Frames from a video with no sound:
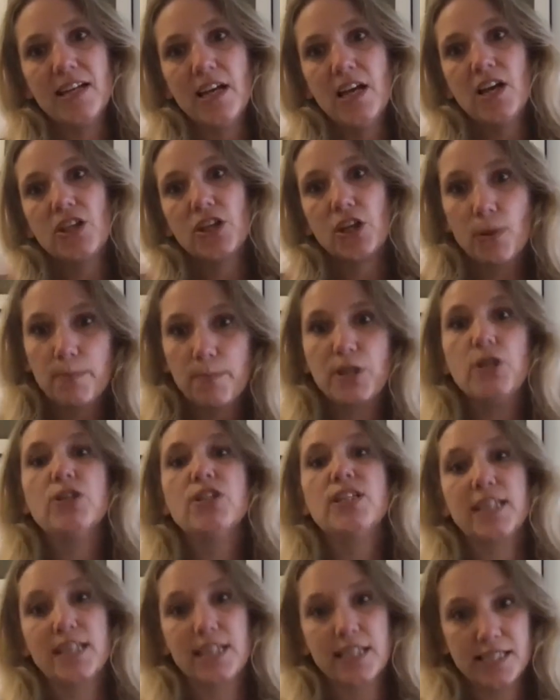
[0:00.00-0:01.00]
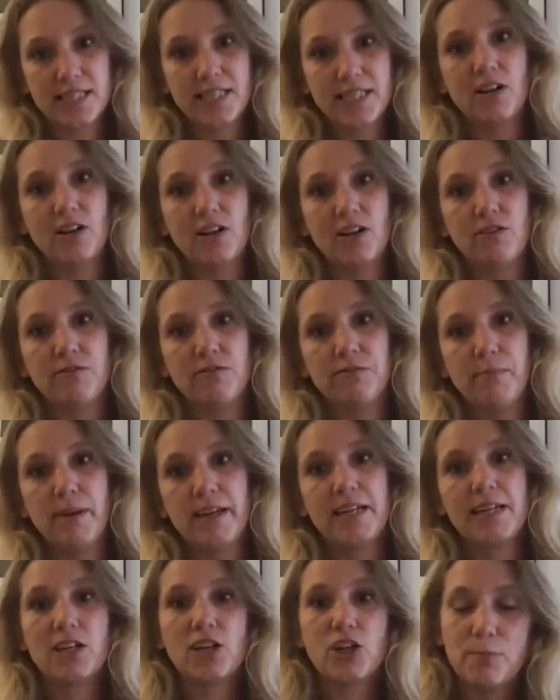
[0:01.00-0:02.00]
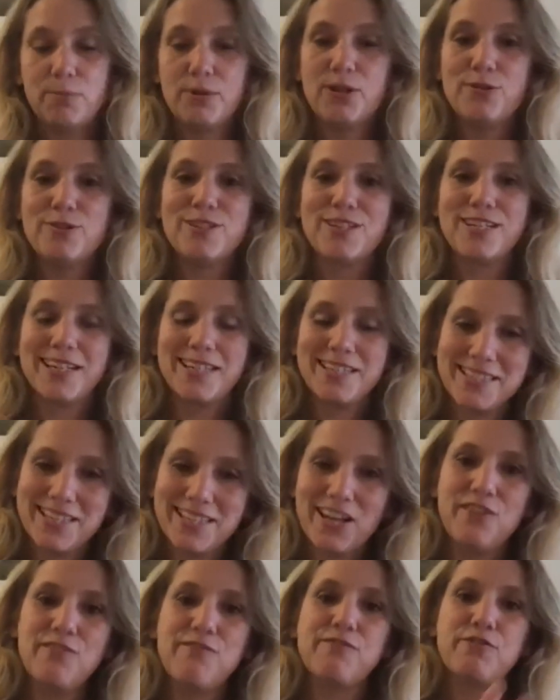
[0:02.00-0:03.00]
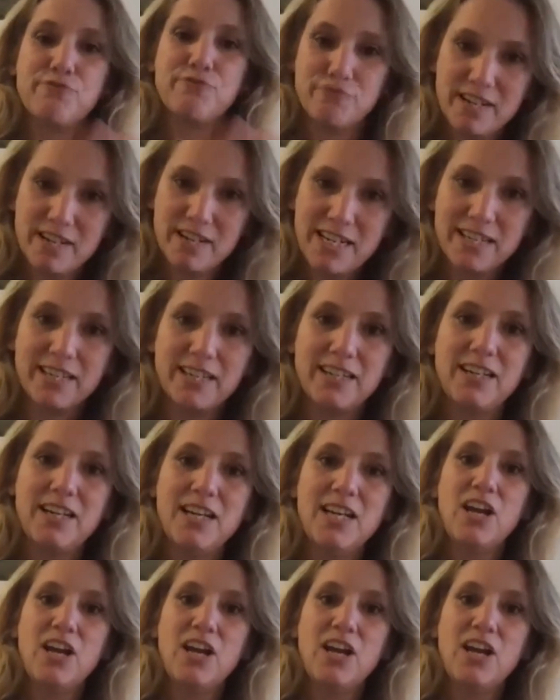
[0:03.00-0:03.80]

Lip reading: the computing itself, making computing itself greener,